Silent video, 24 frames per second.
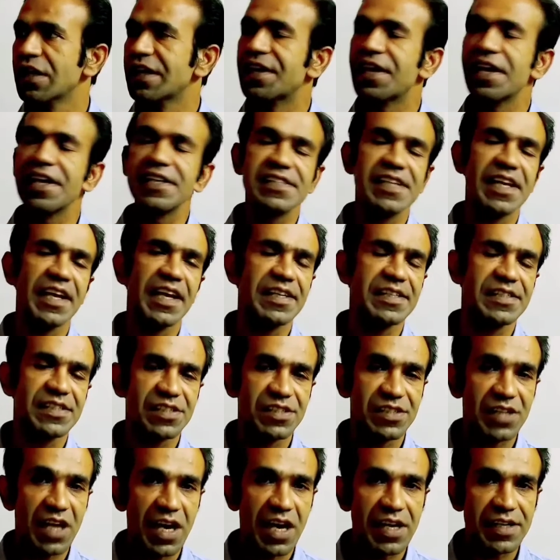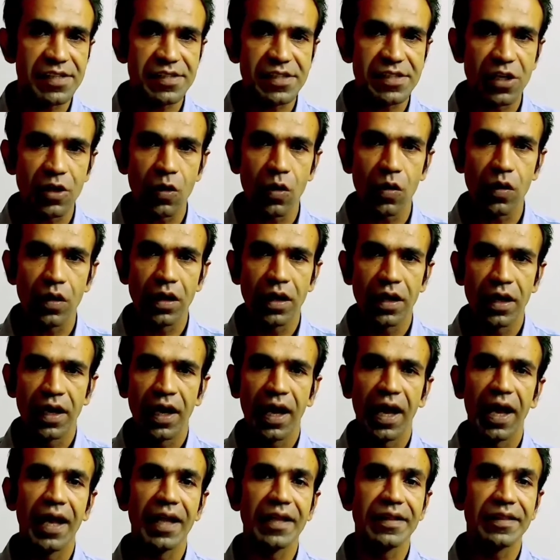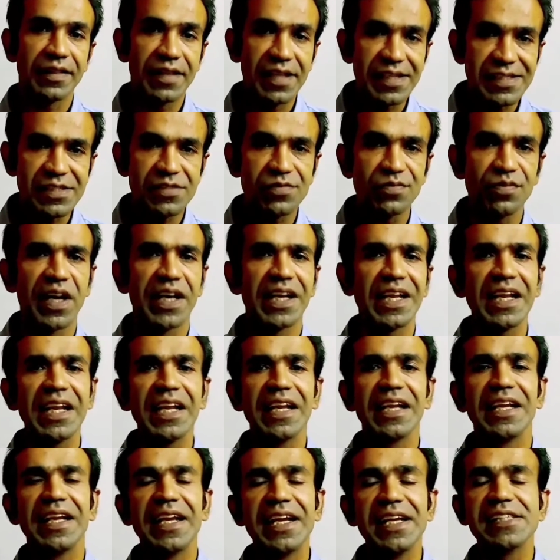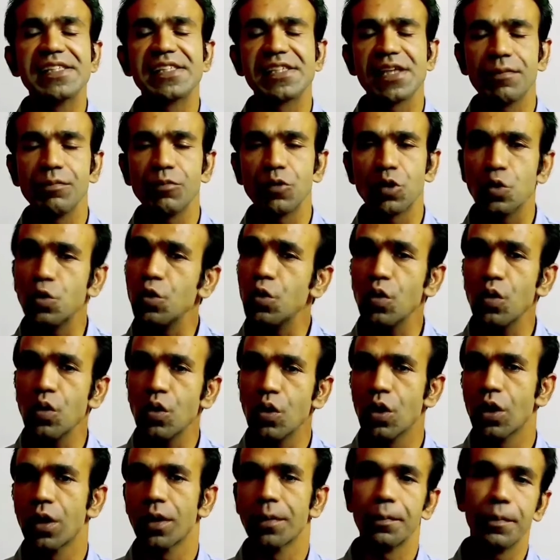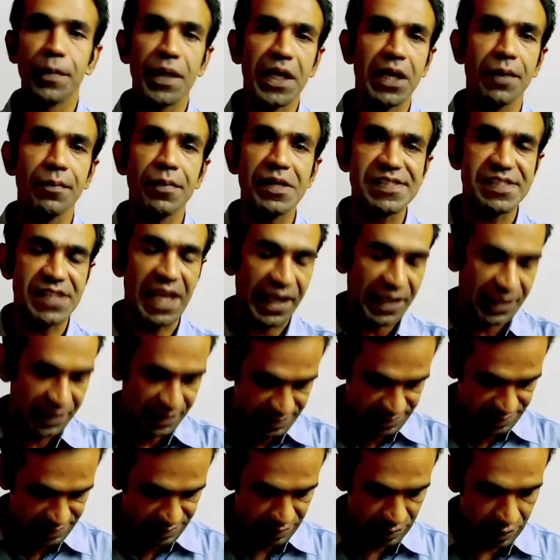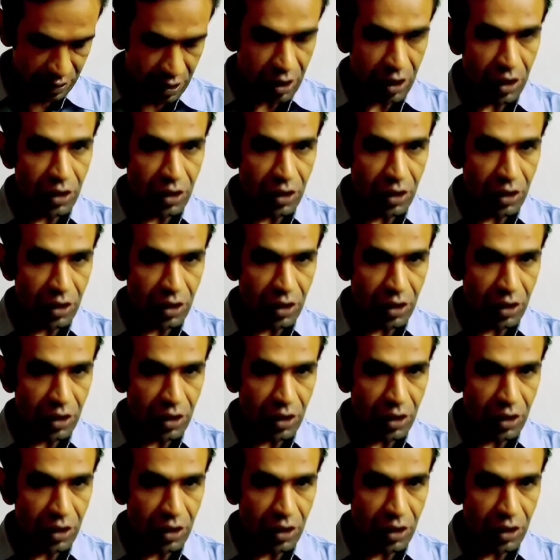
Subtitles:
gazing at stars and all, and this finally leads him to become a scientist.